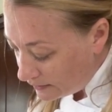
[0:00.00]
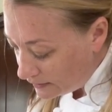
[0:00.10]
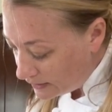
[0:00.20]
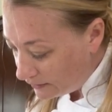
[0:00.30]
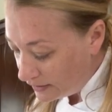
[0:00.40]

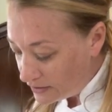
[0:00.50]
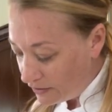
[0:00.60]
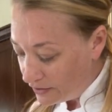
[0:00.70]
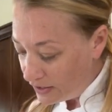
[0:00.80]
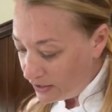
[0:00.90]
slits
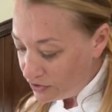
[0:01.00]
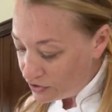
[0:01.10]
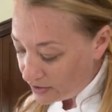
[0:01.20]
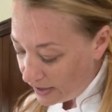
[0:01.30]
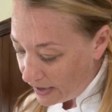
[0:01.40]
on
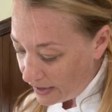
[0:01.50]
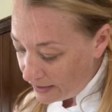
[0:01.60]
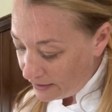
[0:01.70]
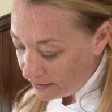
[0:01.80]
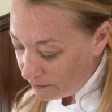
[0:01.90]
each
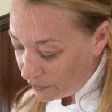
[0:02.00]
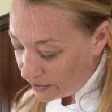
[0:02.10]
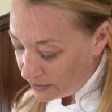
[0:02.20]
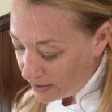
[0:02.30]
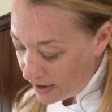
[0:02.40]
side,
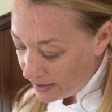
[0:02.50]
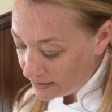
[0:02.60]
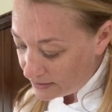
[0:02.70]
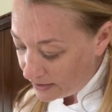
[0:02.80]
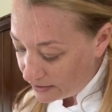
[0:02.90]
but
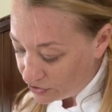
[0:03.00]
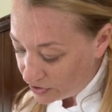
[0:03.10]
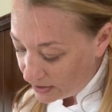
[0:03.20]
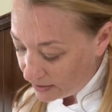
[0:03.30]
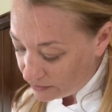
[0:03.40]
not
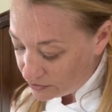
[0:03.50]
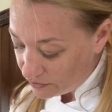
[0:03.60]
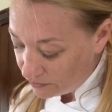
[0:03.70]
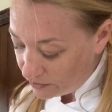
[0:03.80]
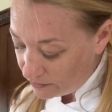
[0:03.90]
touching. I'll
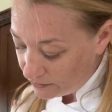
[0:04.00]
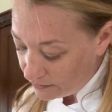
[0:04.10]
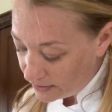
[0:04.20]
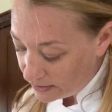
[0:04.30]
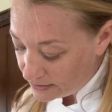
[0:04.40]
show you
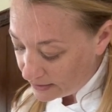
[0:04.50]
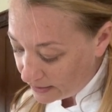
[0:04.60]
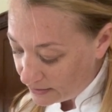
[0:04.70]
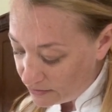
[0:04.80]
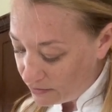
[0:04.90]
in a
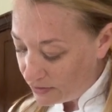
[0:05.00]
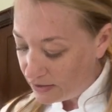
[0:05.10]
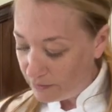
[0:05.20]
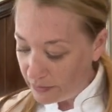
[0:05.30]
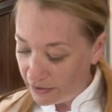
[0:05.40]
second so you can
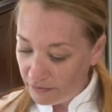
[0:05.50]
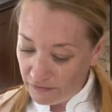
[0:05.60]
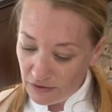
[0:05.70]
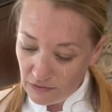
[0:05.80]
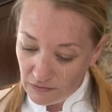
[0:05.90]
get a better
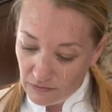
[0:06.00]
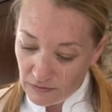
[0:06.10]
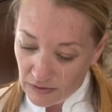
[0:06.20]
view.